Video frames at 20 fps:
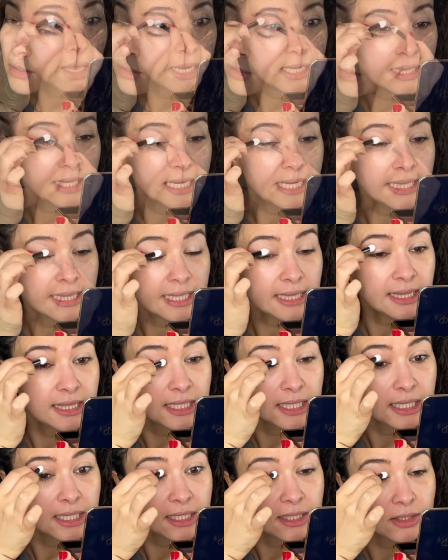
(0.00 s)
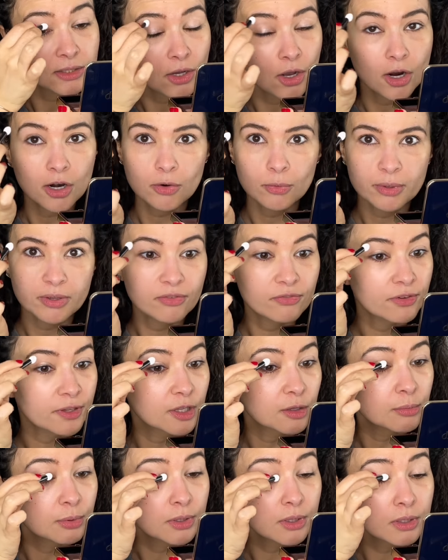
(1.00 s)
I like that these are
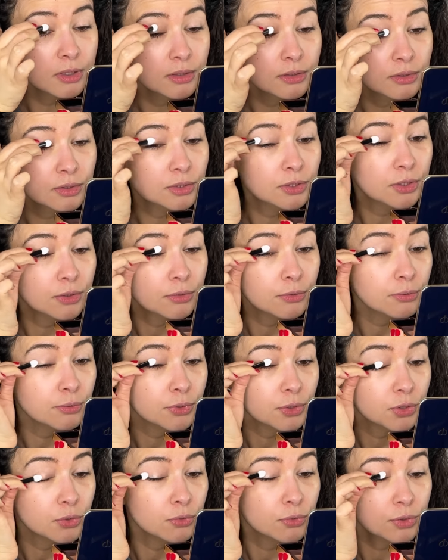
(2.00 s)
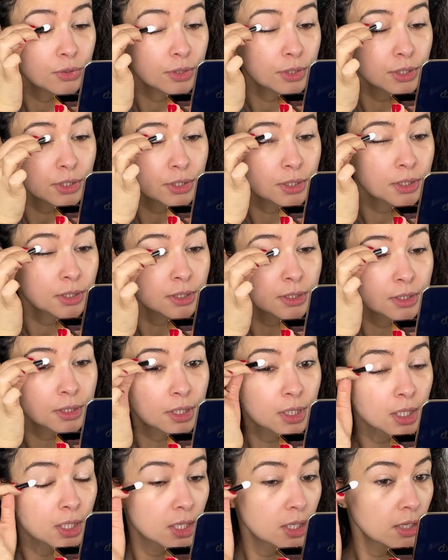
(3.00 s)
refillable, so you could
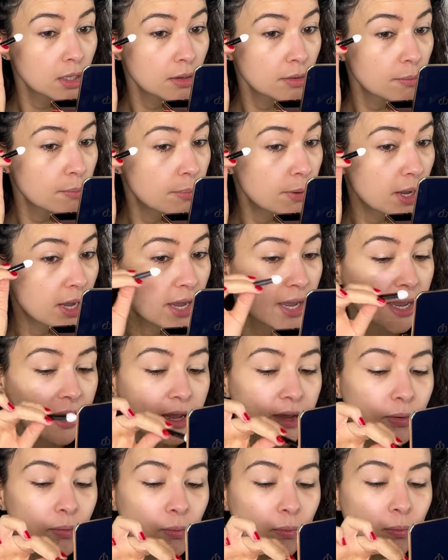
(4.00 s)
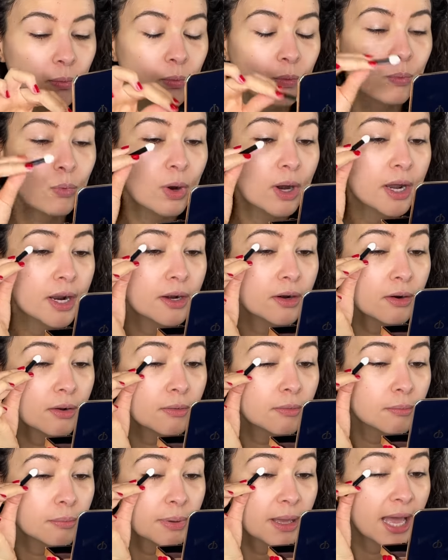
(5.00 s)
just buy
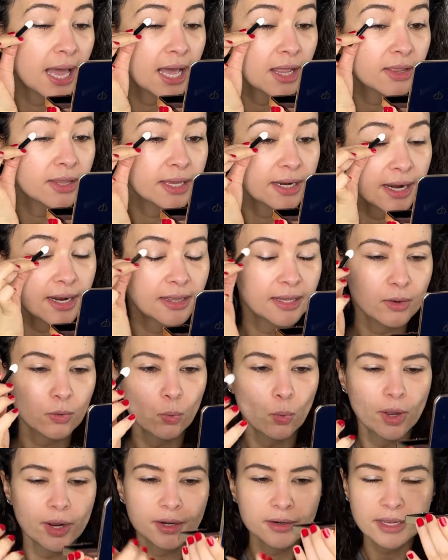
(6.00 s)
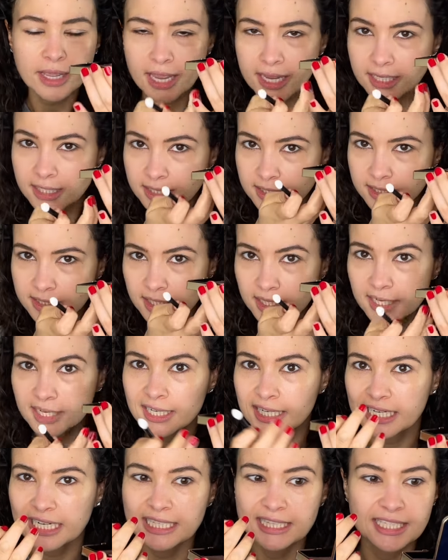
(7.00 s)
one palette and like one case,
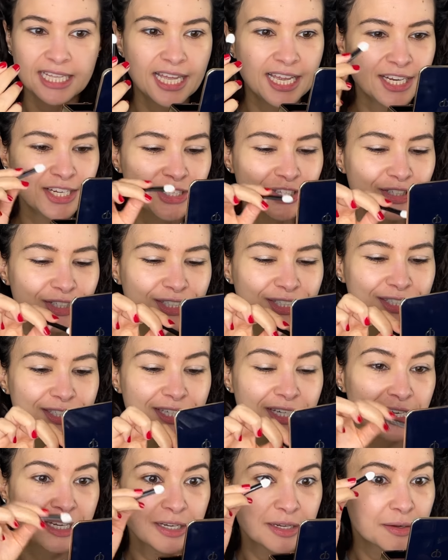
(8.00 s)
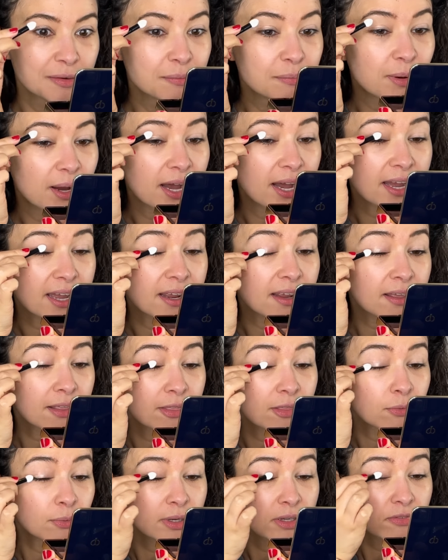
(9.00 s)
and then just buy
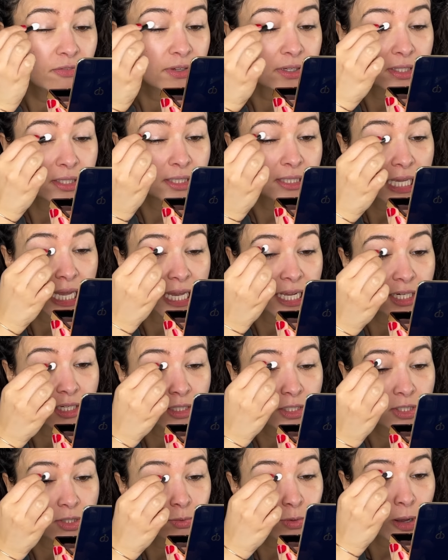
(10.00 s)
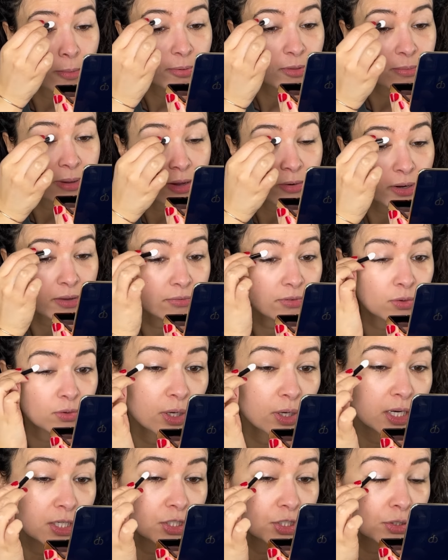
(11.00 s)
the refills and swap them out
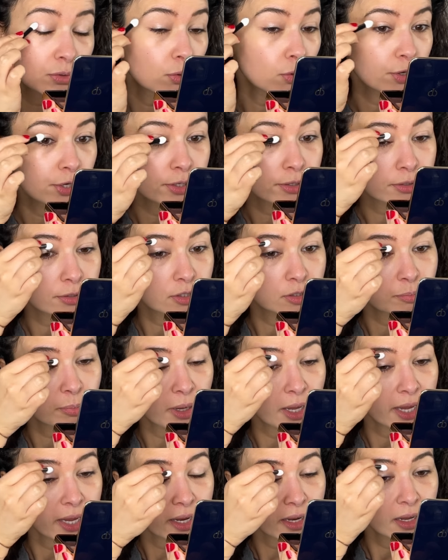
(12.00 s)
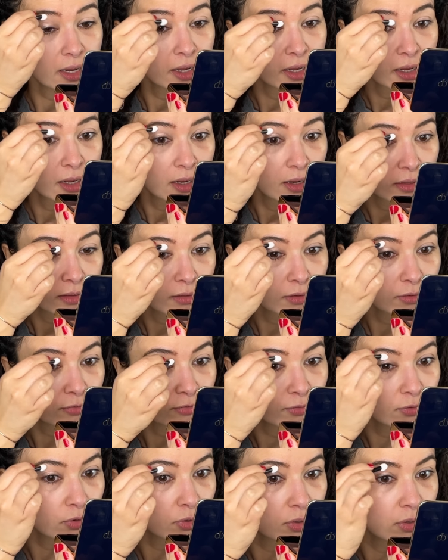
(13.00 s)
wanted to, or you could just buy the
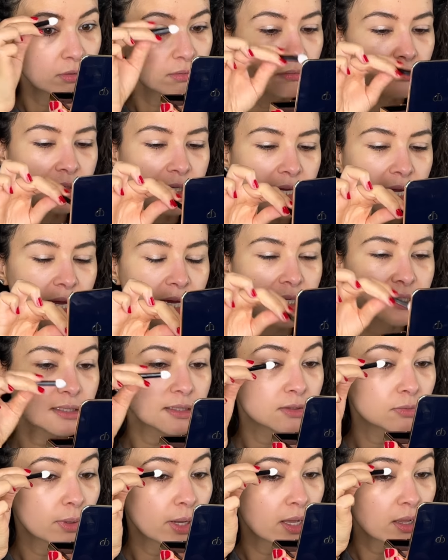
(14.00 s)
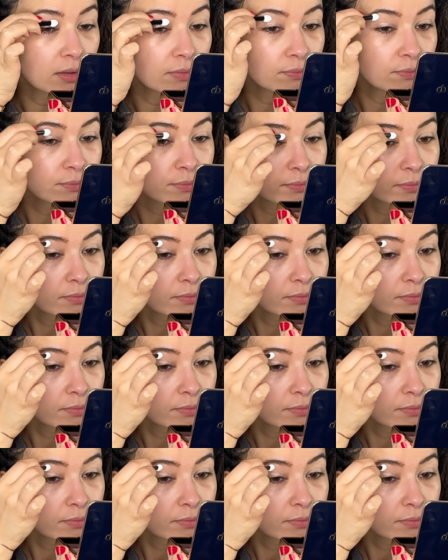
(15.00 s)
full case as well.